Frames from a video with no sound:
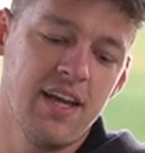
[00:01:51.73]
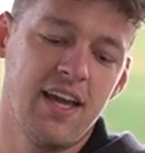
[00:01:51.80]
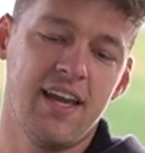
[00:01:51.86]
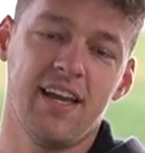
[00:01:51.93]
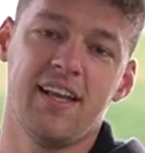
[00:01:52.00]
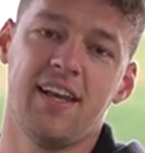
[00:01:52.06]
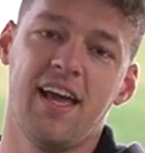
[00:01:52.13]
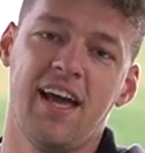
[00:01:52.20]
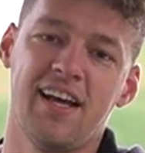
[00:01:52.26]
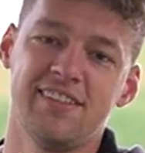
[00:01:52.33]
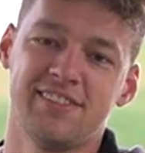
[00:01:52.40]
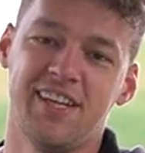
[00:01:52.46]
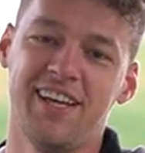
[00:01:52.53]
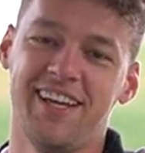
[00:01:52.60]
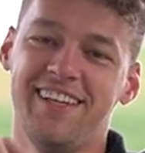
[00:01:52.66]
and
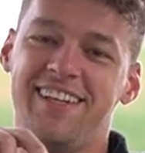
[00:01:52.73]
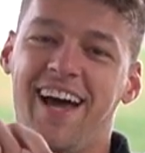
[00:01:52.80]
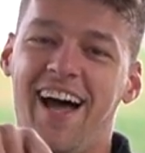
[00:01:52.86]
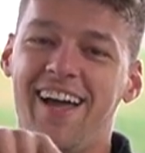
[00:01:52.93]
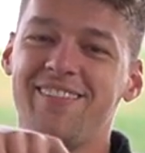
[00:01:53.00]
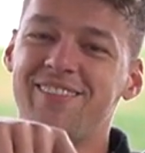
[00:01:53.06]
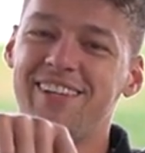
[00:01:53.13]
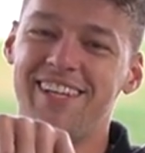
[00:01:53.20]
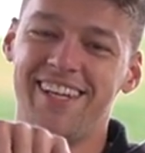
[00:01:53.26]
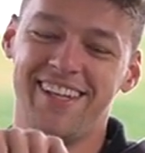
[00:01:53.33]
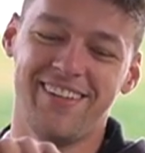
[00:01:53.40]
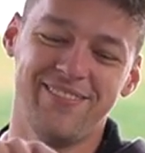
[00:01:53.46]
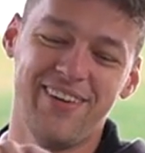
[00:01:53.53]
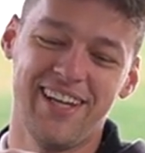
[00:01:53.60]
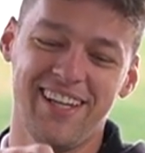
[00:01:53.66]
has a diamond in
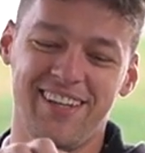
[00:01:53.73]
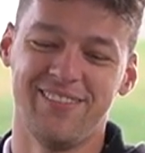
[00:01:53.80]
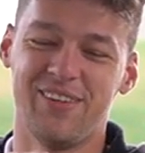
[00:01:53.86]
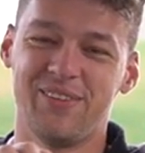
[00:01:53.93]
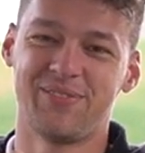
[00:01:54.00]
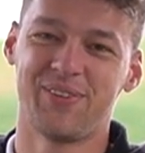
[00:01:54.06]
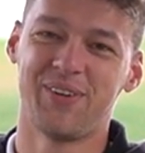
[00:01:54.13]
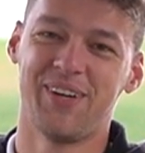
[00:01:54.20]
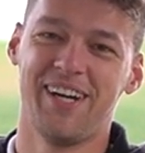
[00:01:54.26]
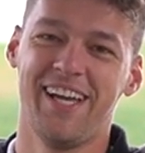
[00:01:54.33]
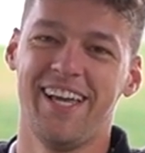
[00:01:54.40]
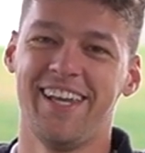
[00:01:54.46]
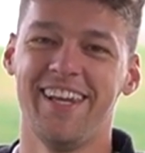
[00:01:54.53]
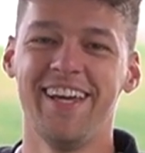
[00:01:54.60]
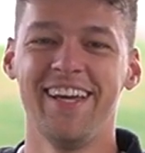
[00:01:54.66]
the middle of her
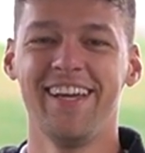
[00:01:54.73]
forehead.